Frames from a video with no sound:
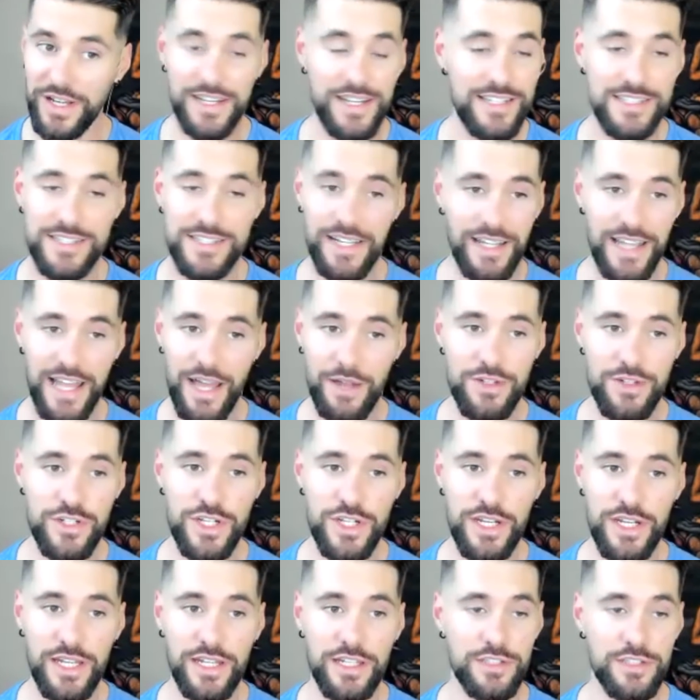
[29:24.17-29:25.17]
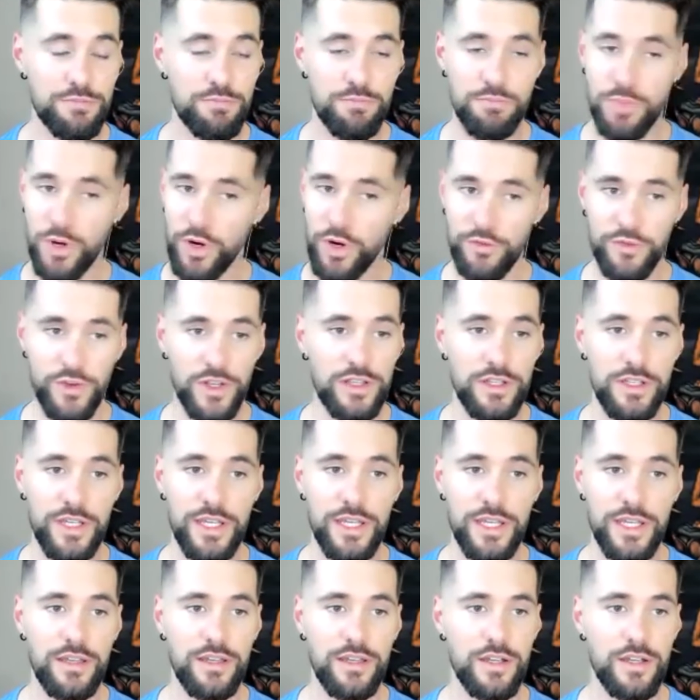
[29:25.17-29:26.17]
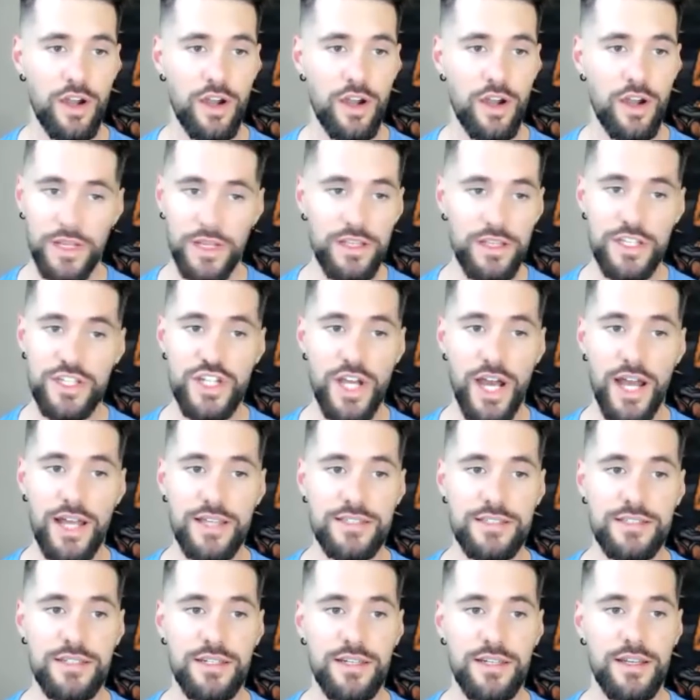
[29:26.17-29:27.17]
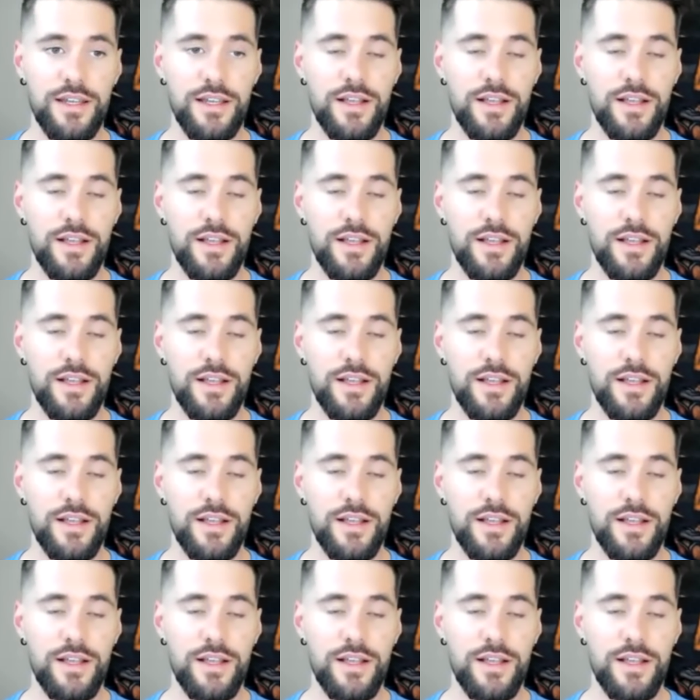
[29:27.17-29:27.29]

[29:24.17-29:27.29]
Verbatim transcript: It doesn't allow cheating, it's perfectly karmically just.